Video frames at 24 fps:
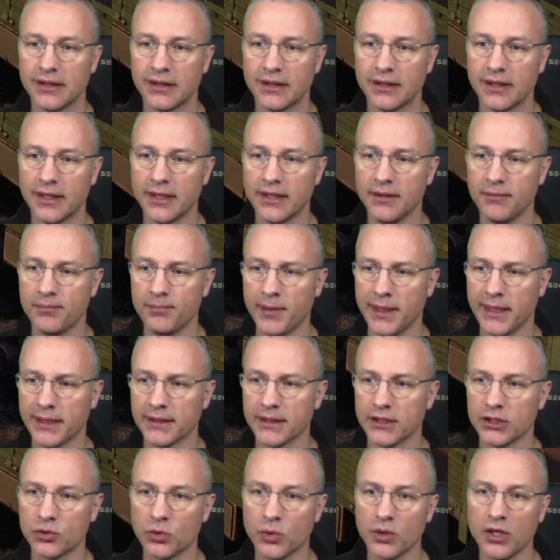I picked
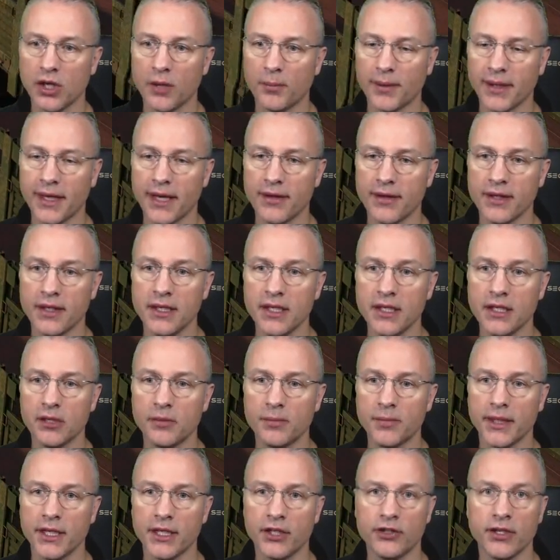this one up at the
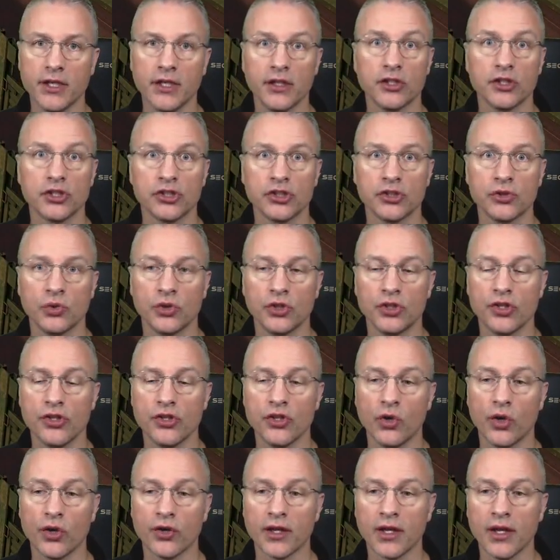nearby trailer store to the
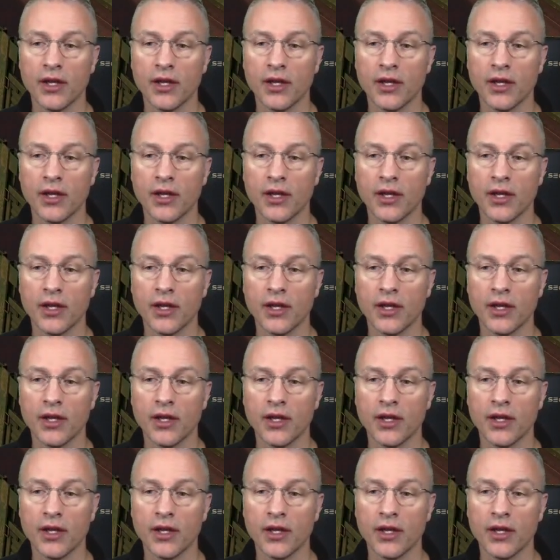north.